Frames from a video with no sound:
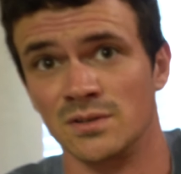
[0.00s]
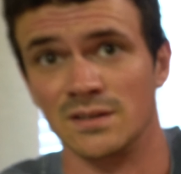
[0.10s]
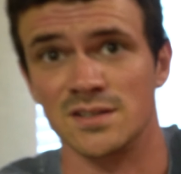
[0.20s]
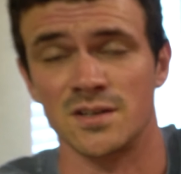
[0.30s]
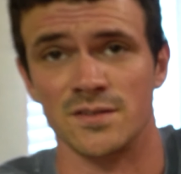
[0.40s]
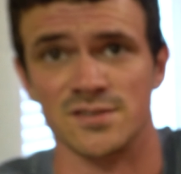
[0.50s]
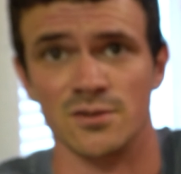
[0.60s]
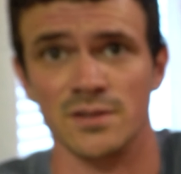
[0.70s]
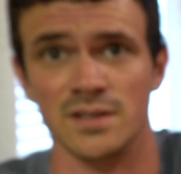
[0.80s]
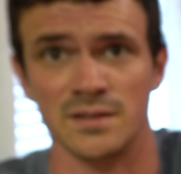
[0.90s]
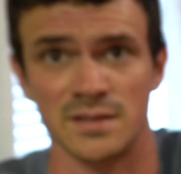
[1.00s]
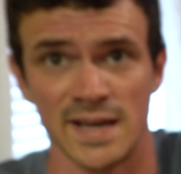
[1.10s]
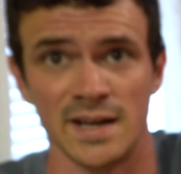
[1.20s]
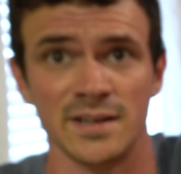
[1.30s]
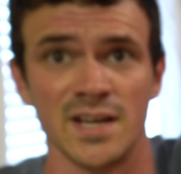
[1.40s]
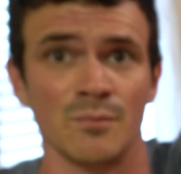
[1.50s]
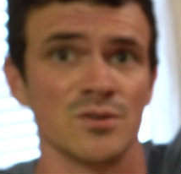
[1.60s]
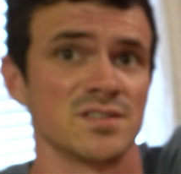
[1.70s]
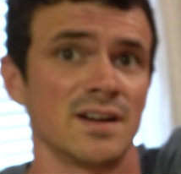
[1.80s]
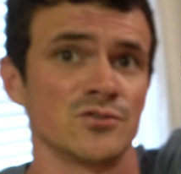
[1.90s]
at least on the Sony and Canon
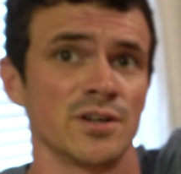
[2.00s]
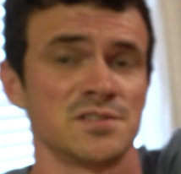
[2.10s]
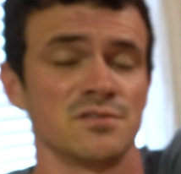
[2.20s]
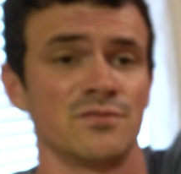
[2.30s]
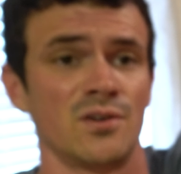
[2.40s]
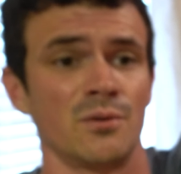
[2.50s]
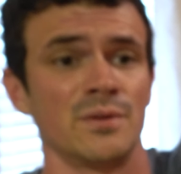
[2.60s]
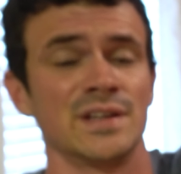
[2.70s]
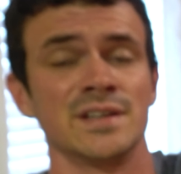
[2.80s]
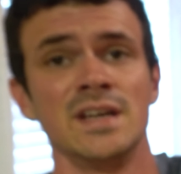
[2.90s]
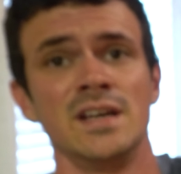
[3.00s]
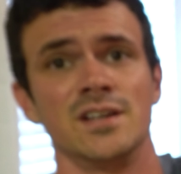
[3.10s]
cameras that I've tried so far with it.